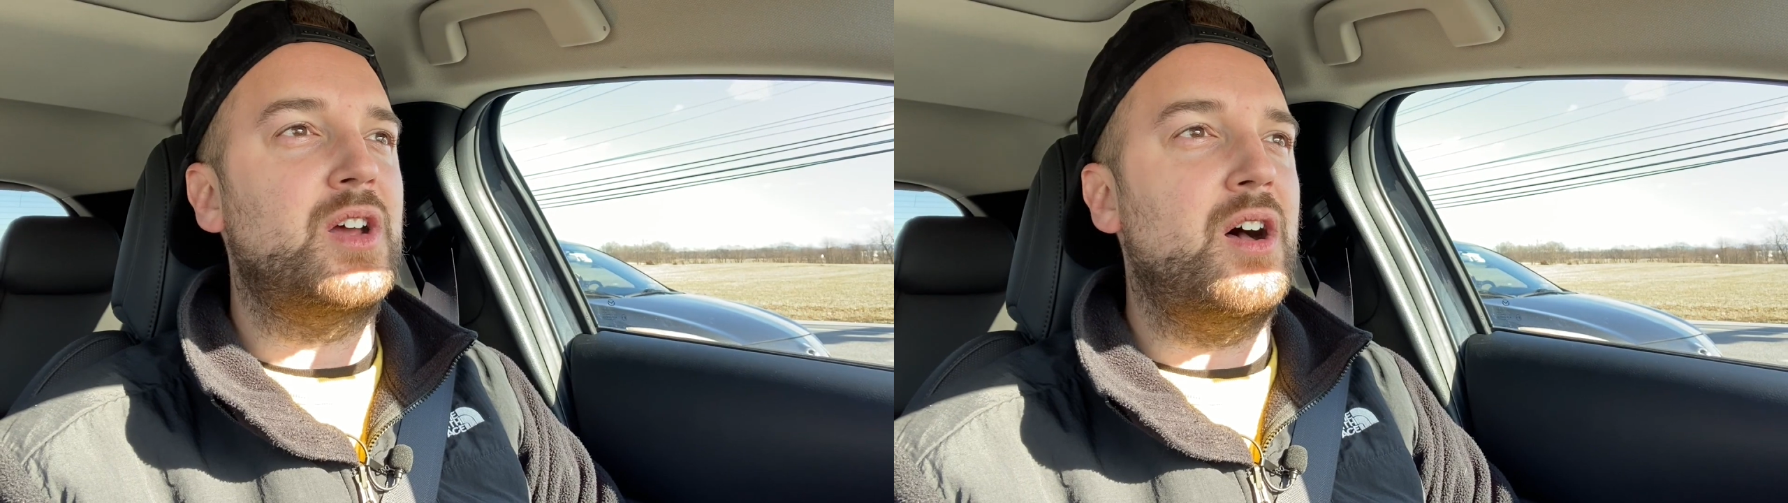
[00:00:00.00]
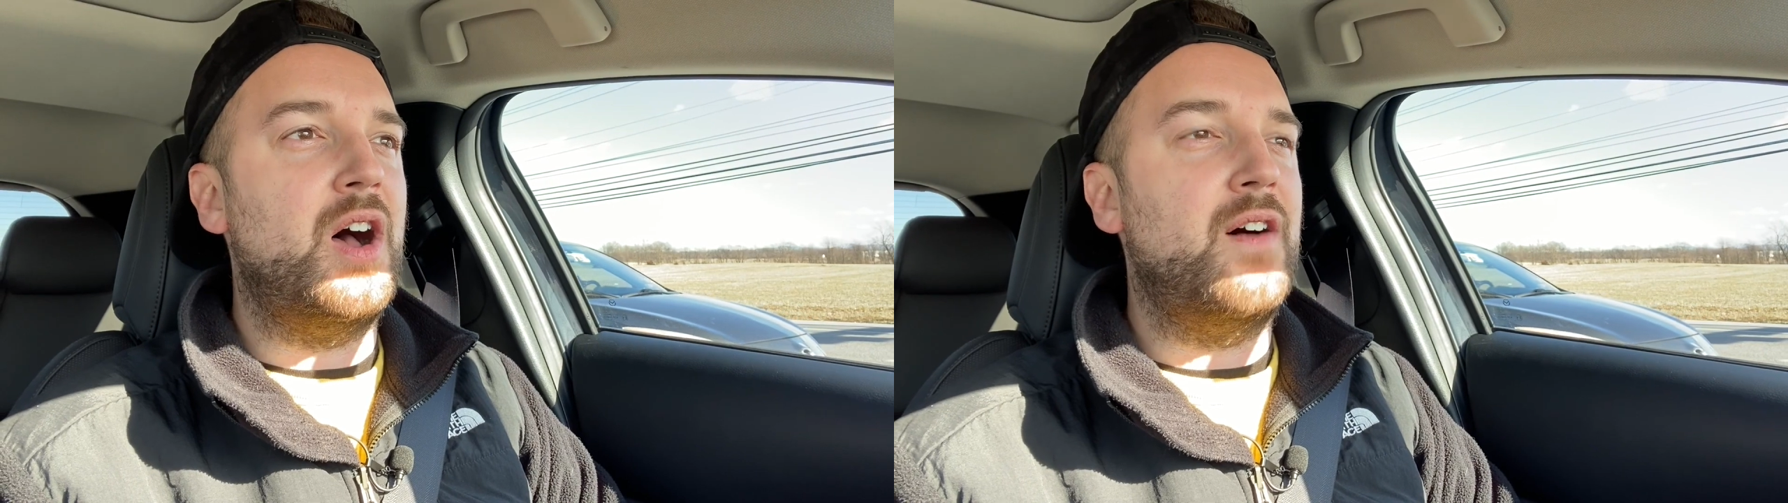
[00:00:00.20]

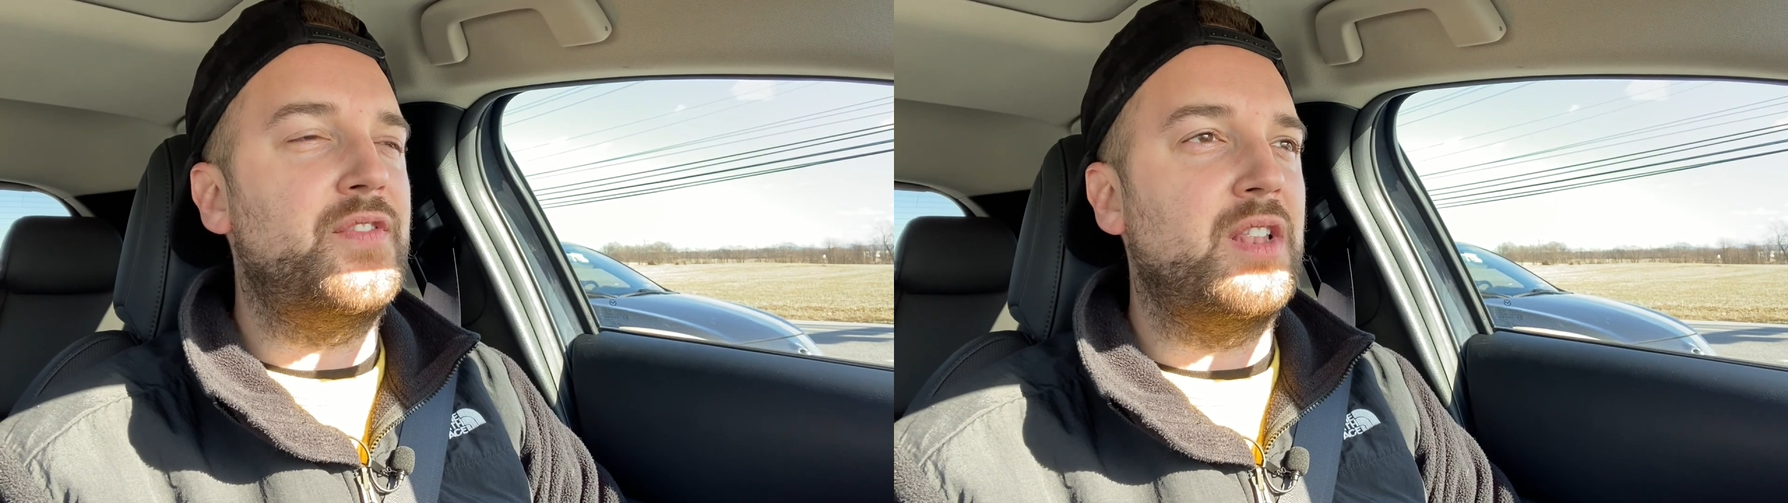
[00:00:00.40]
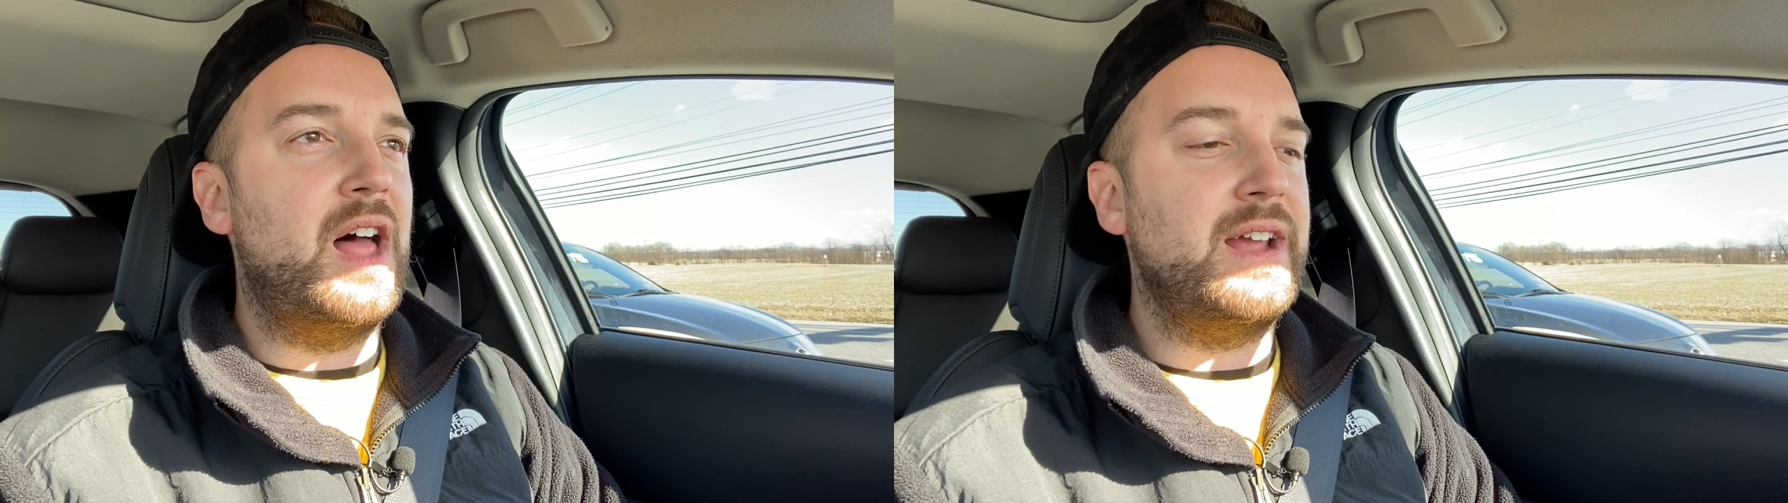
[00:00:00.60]
off
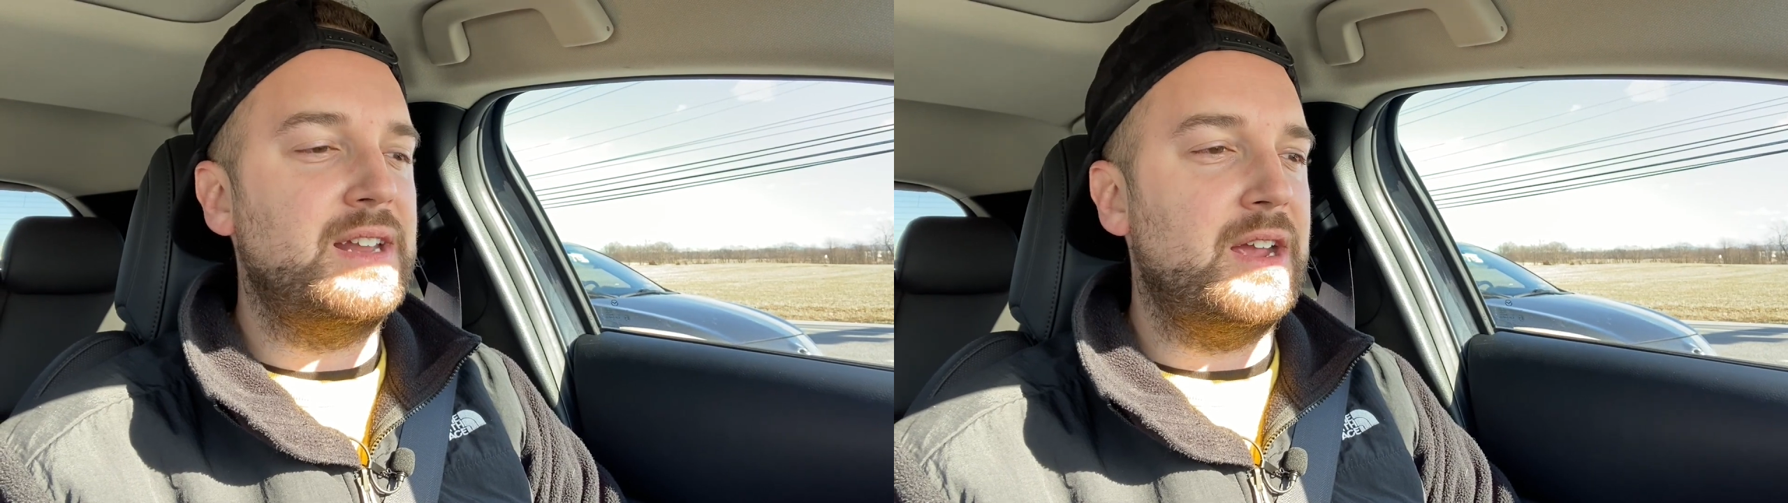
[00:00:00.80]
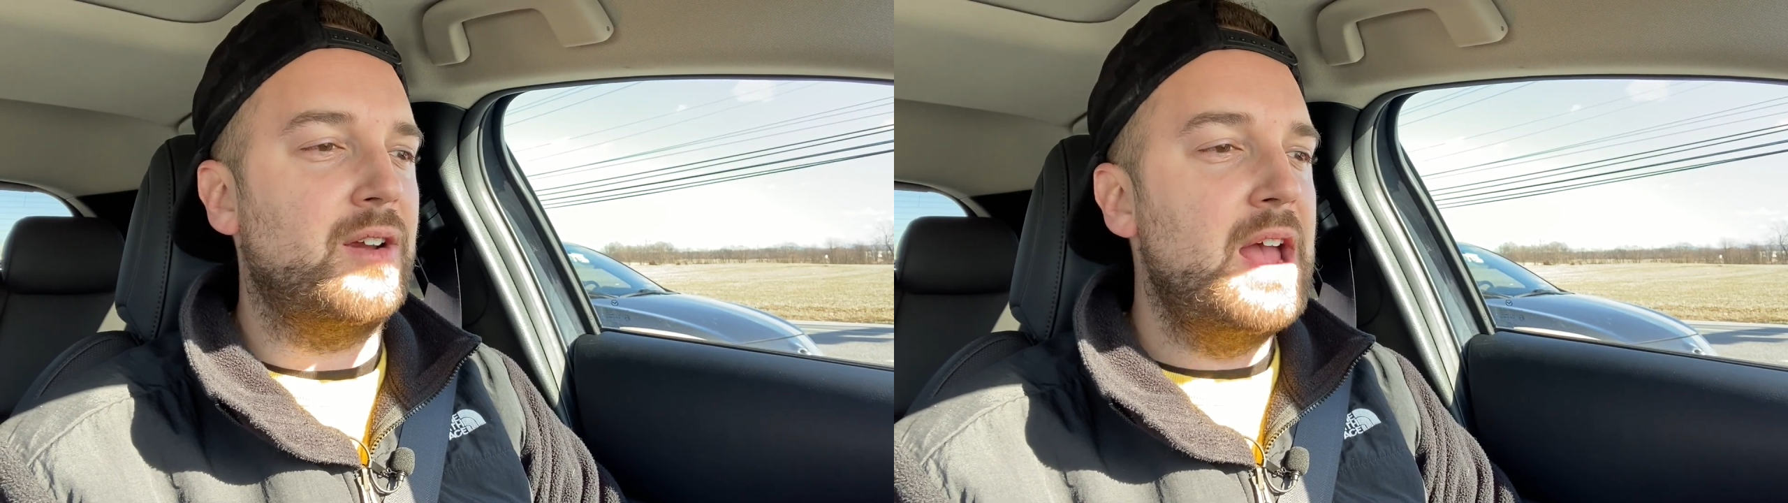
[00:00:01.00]
the line
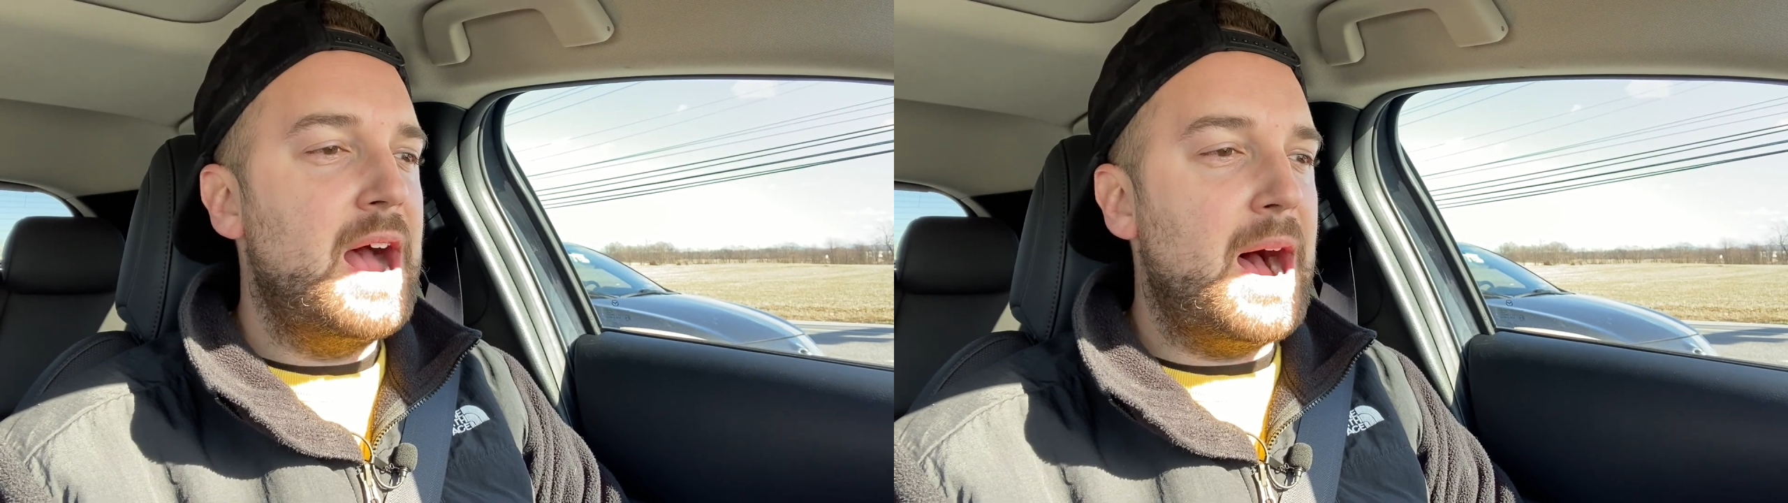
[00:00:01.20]
here.